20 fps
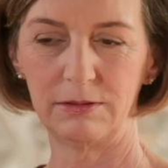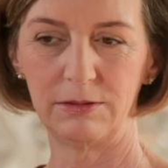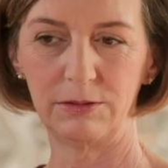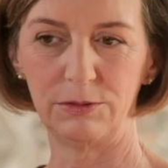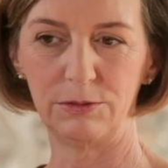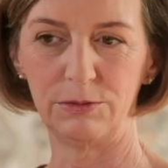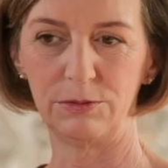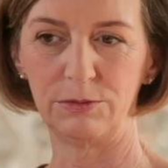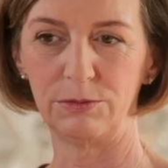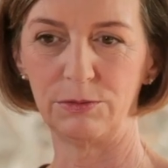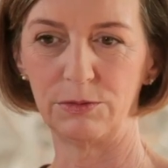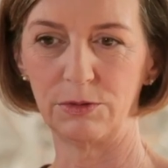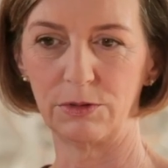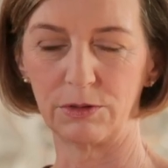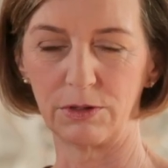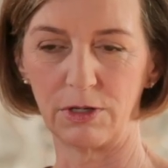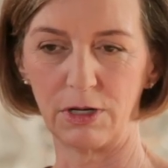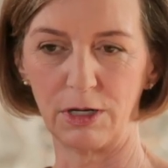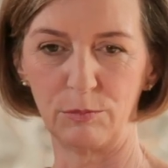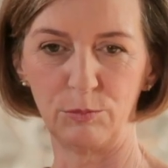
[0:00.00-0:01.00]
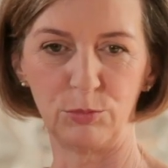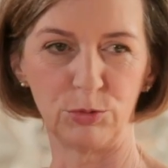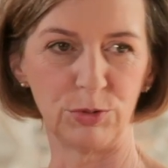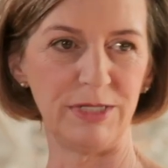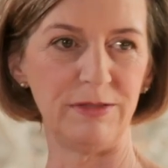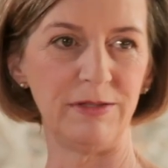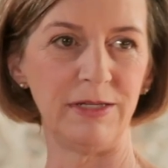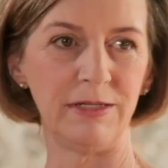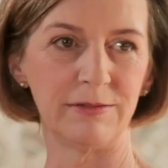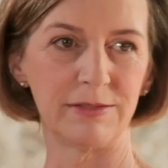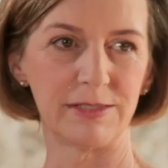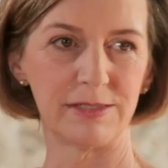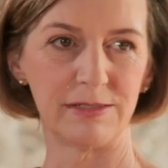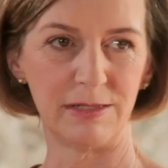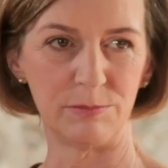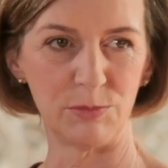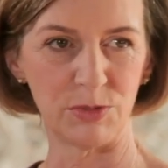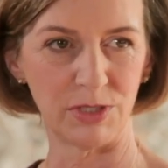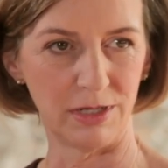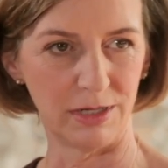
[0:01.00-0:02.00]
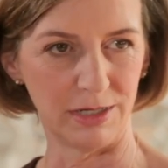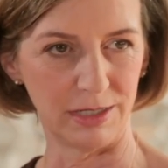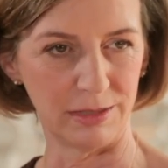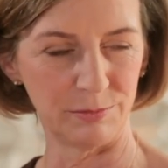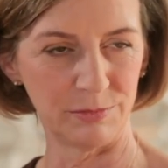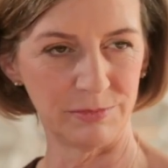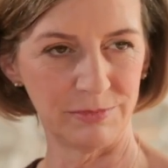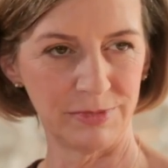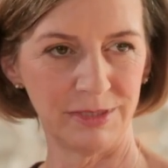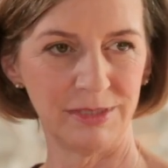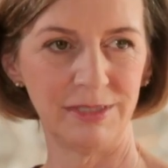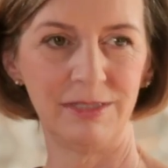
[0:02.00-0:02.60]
who are all breathing at the same time